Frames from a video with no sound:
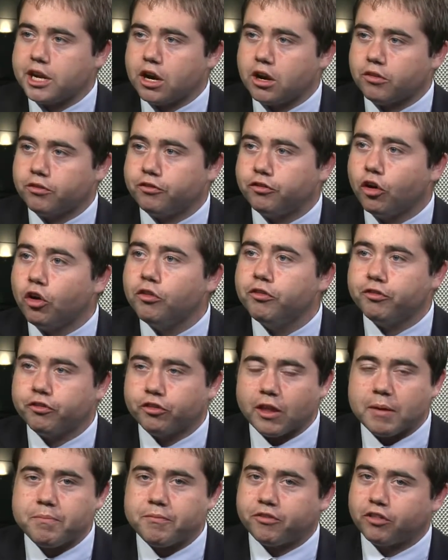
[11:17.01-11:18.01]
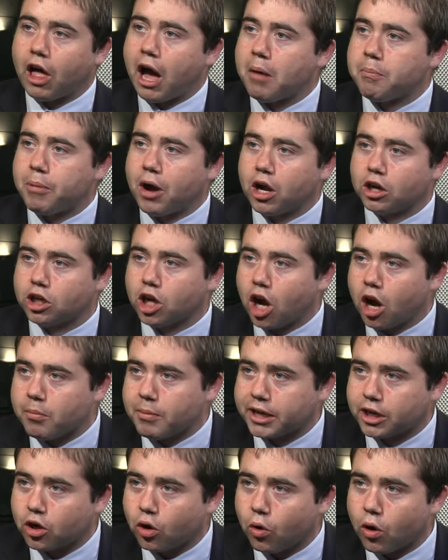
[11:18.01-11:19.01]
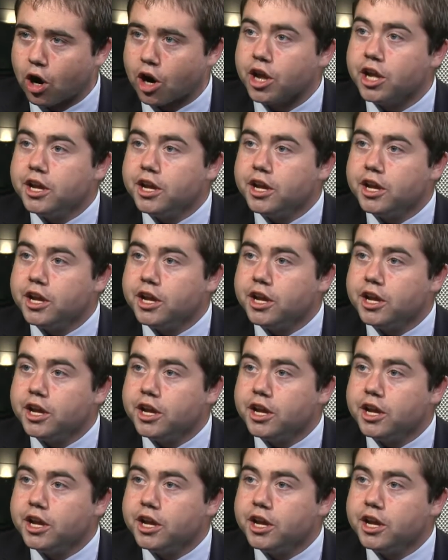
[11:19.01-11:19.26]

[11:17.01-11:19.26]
year full flip-flop on Common Core.